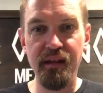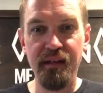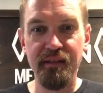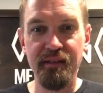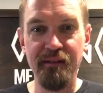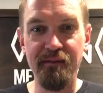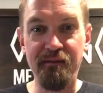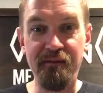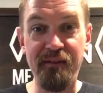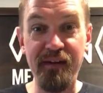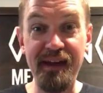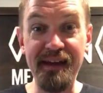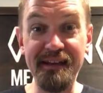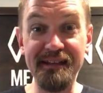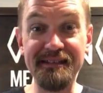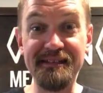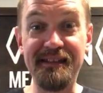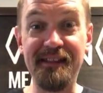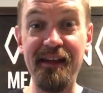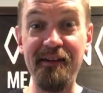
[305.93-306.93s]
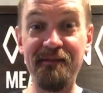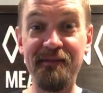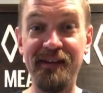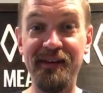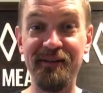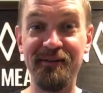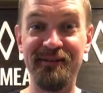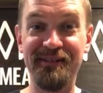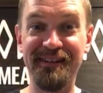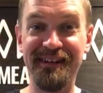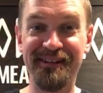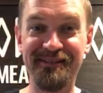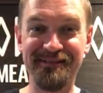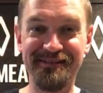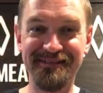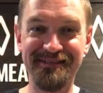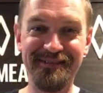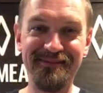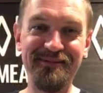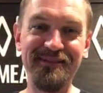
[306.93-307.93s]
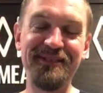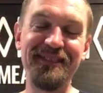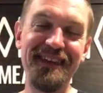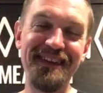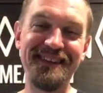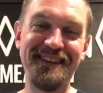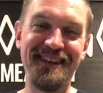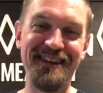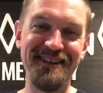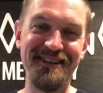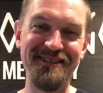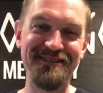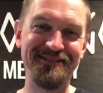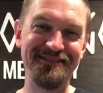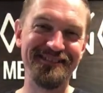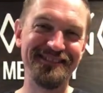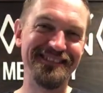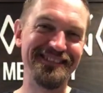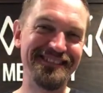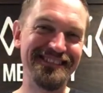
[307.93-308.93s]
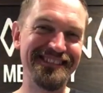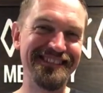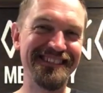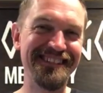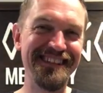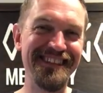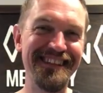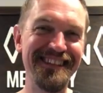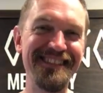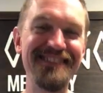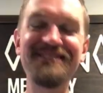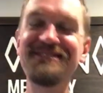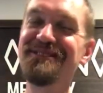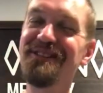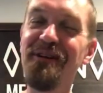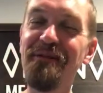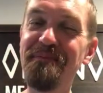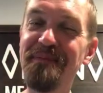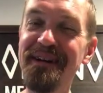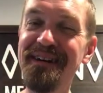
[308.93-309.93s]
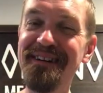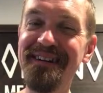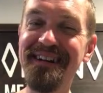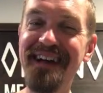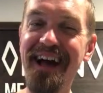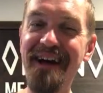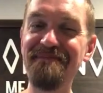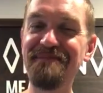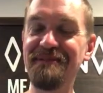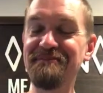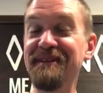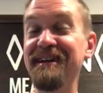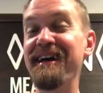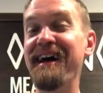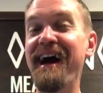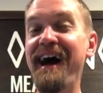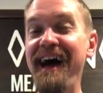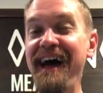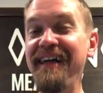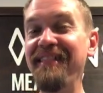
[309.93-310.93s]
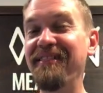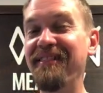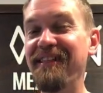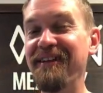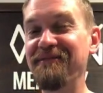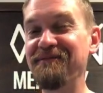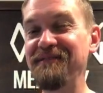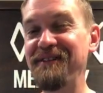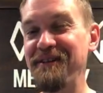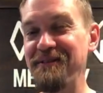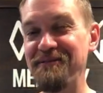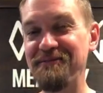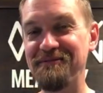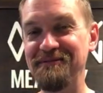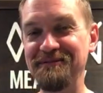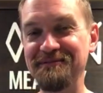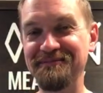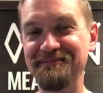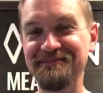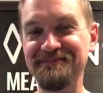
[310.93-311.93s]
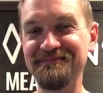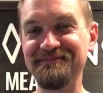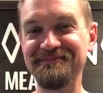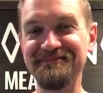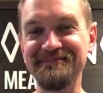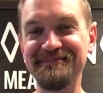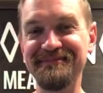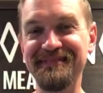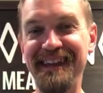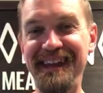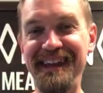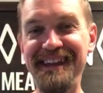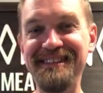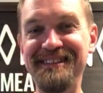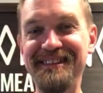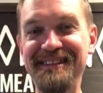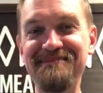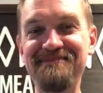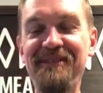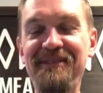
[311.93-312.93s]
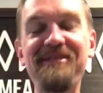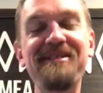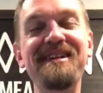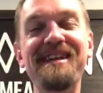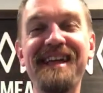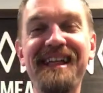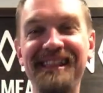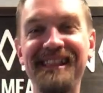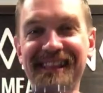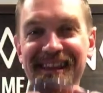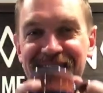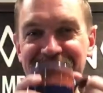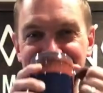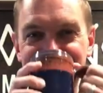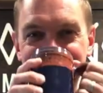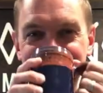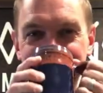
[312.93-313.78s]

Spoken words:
The fans love you. Well, thank you. There's no bigger compliment. I love you. And good morning. Hello.